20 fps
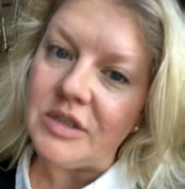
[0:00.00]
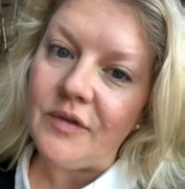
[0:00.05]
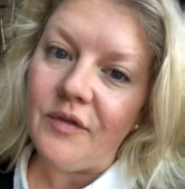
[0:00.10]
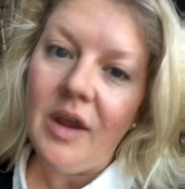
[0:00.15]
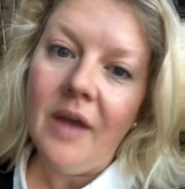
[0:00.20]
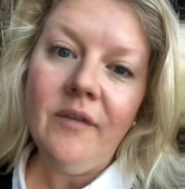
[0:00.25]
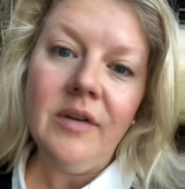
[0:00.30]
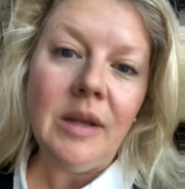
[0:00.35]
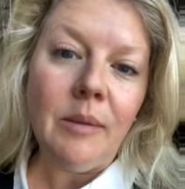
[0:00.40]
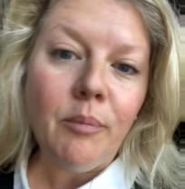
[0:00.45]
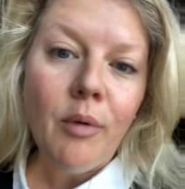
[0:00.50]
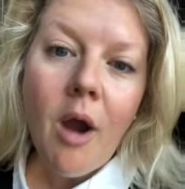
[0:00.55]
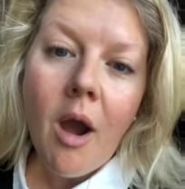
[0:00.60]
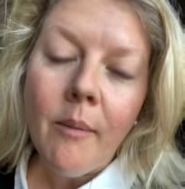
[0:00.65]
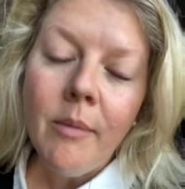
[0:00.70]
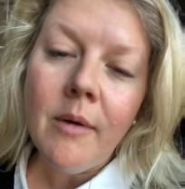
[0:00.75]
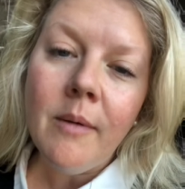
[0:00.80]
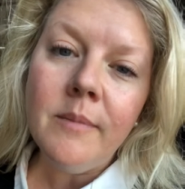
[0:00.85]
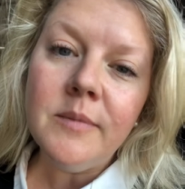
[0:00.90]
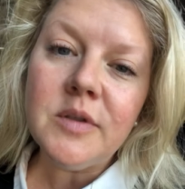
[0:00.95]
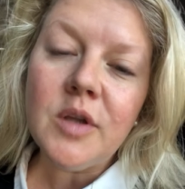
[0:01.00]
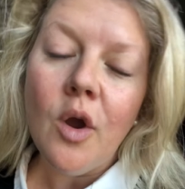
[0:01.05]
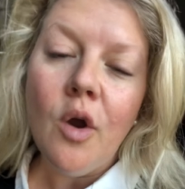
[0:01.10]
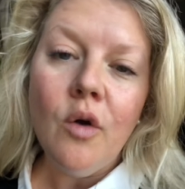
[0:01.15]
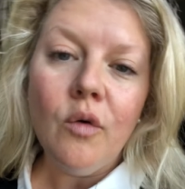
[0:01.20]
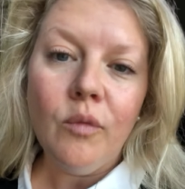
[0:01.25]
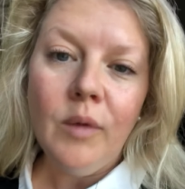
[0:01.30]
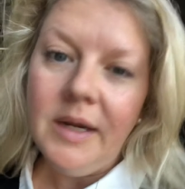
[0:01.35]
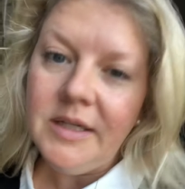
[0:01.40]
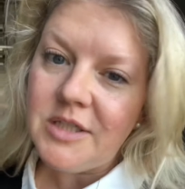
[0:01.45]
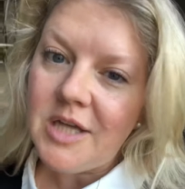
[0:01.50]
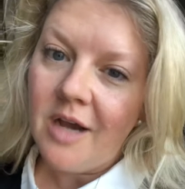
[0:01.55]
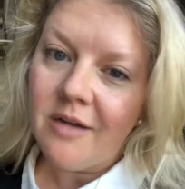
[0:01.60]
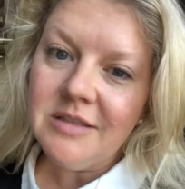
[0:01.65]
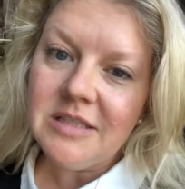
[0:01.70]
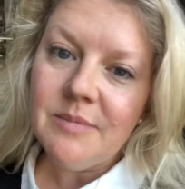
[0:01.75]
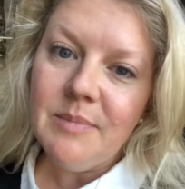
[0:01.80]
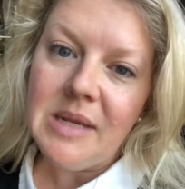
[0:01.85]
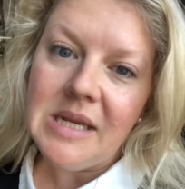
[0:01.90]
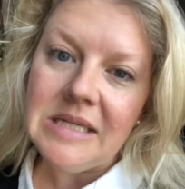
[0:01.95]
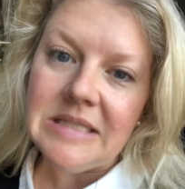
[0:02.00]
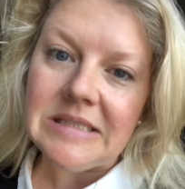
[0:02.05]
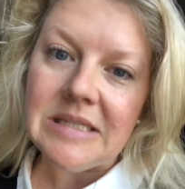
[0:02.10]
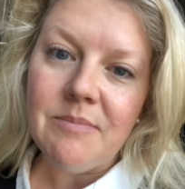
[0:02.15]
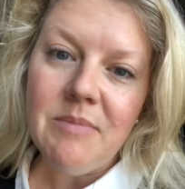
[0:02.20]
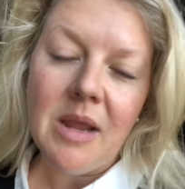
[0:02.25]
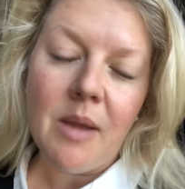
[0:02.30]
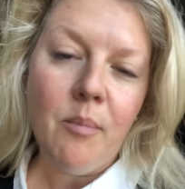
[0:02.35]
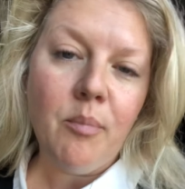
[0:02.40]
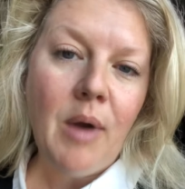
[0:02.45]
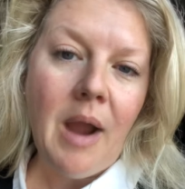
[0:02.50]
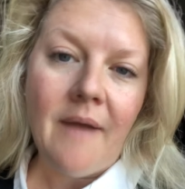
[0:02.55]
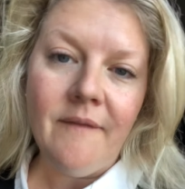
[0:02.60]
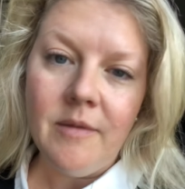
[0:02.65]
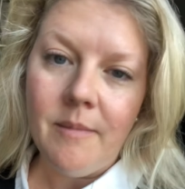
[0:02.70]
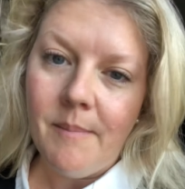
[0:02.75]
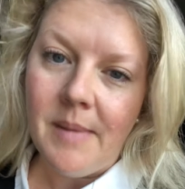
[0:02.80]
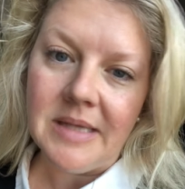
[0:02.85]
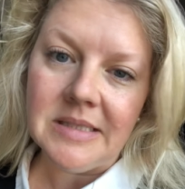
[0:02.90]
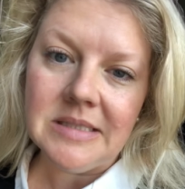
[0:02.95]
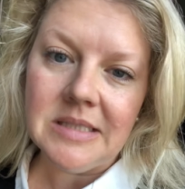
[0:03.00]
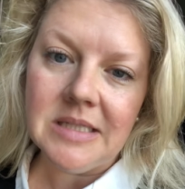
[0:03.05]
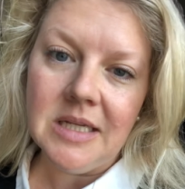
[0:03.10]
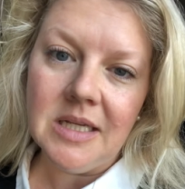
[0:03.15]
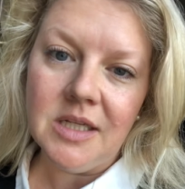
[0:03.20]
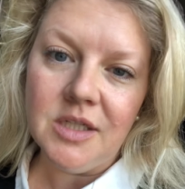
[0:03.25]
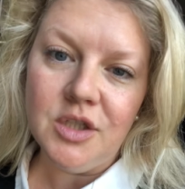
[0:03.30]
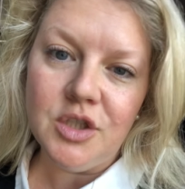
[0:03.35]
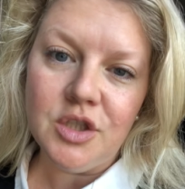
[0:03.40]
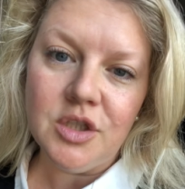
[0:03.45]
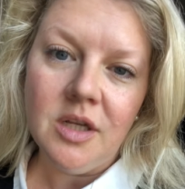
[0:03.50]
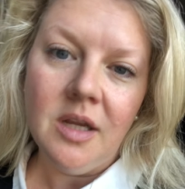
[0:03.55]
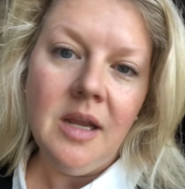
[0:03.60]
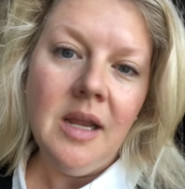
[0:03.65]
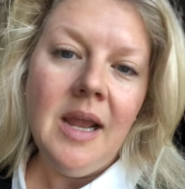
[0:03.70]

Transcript: If you have any problems, reach out to me, send me a private message,